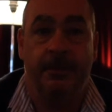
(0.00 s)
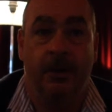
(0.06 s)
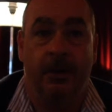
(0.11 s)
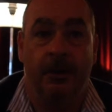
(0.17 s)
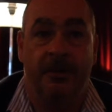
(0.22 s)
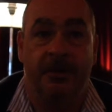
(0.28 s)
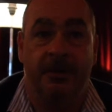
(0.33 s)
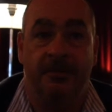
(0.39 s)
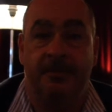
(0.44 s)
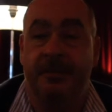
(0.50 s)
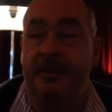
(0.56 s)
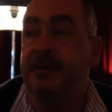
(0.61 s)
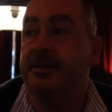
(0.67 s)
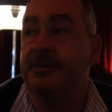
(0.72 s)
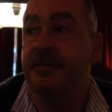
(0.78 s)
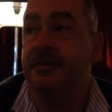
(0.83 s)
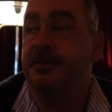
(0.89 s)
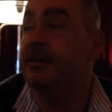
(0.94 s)
All these
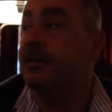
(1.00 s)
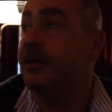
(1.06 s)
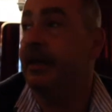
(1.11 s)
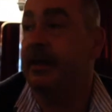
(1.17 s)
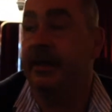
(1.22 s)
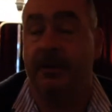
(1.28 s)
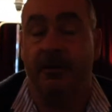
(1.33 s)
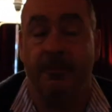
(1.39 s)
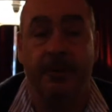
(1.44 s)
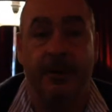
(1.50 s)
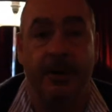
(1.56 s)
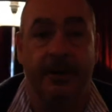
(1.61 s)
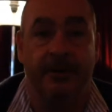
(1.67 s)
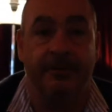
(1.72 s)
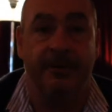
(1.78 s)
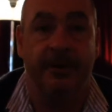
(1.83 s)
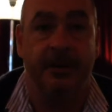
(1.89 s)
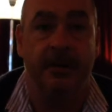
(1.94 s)
pieces today are part
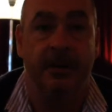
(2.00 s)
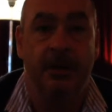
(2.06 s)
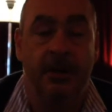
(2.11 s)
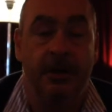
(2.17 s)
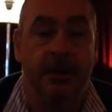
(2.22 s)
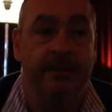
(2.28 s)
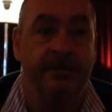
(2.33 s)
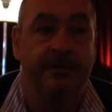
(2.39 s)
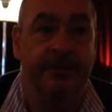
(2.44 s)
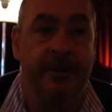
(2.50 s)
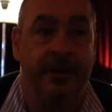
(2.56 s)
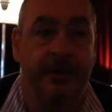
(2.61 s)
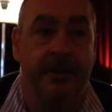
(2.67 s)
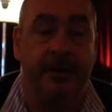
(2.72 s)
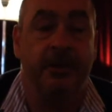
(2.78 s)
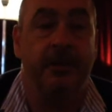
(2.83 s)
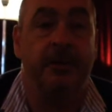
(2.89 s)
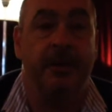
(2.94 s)
of a
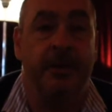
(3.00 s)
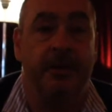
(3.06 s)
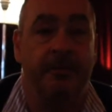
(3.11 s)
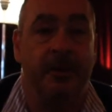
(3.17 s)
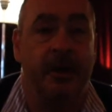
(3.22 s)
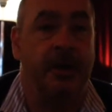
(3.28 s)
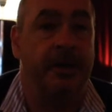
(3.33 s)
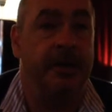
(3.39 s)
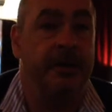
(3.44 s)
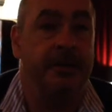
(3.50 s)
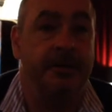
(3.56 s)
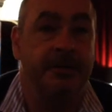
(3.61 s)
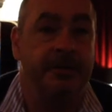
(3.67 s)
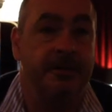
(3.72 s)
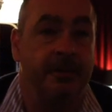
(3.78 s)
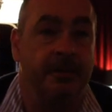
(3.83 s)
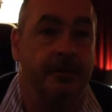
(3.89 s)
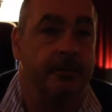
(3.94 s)
very concrete market,
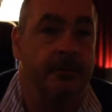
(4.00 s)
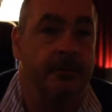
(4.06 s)
so